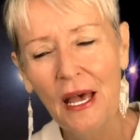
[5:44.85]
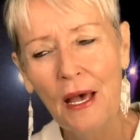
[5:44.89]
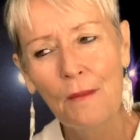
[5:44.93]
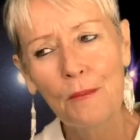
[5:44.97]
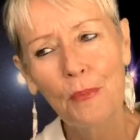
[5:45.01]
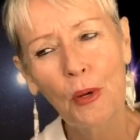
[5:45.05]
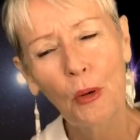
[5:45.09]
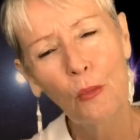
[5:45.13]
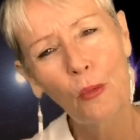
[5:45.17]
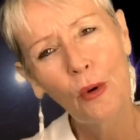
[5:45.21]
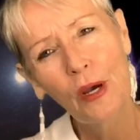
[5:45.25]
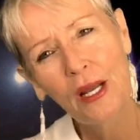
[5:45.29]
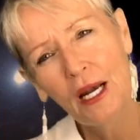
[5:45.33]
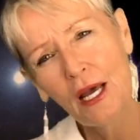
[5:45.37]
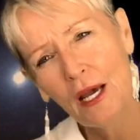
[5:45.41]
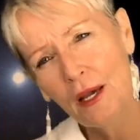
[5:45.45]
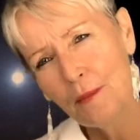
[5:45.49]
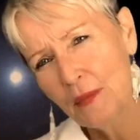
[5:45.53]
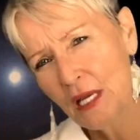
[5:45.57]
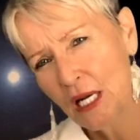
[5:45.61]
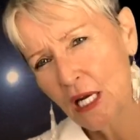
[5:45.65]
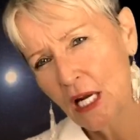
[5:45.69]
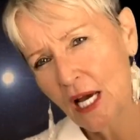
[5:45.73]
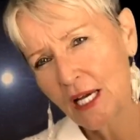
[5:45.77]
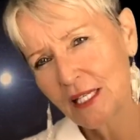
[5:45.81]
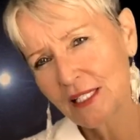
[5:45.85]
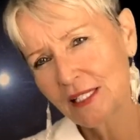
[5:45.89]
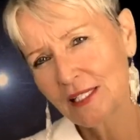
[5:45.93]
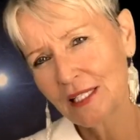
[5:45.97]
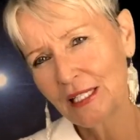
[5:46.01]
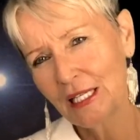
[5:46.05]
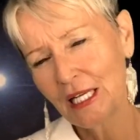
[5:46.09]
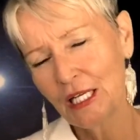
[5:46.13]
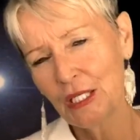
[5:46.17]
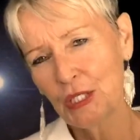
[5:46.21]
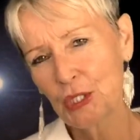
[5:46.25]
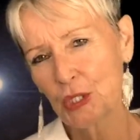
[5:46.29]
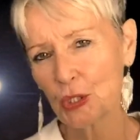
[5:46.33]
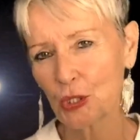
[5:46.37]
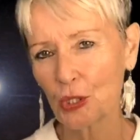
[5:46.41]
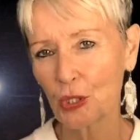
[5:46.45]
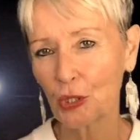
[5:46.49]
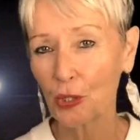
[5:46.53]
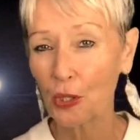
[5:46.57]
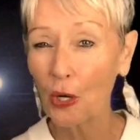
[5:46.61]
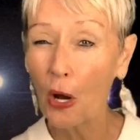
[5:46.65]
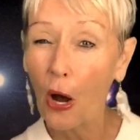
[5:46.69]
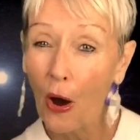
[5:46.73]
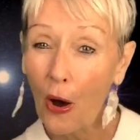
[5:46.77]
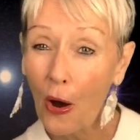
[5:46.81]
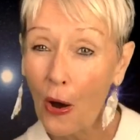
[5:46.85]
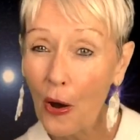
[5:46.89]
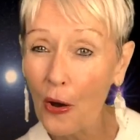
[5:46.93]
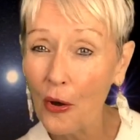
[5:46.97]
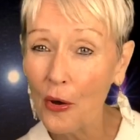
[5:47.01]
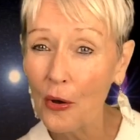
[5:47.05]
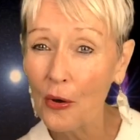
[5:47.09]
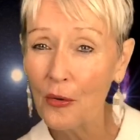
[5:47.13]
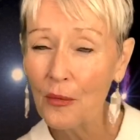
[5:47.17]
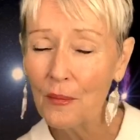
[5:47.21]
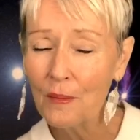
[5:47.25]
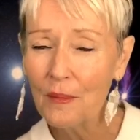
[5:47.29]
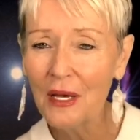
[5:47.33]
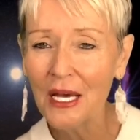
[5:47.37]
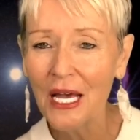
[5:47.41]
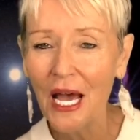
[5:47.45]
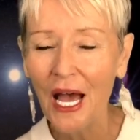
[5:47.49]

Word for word: But when I'm in isolation at home,